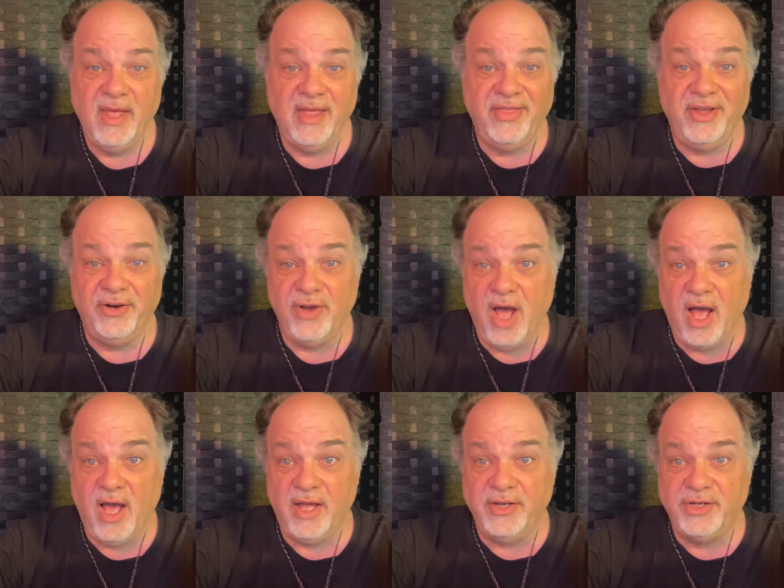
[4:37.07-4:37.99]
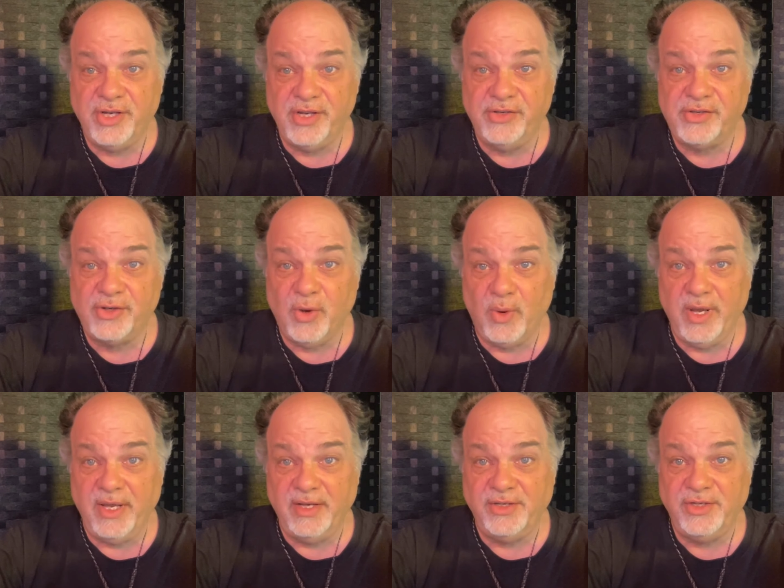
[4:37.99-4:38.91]
They're not just
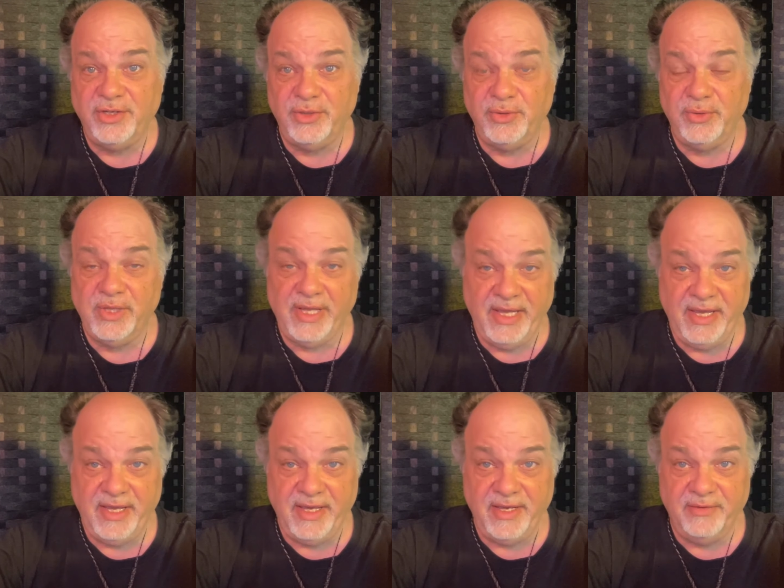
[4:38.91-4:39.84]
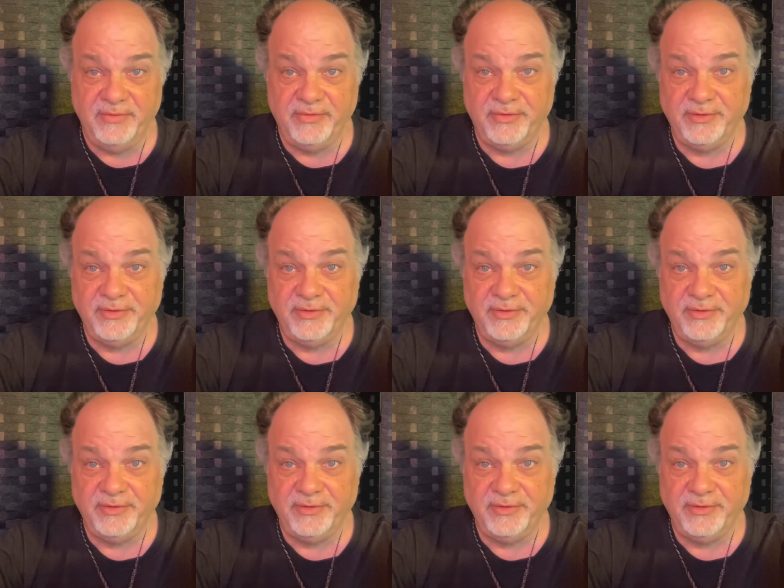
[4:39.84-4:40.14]
going to leave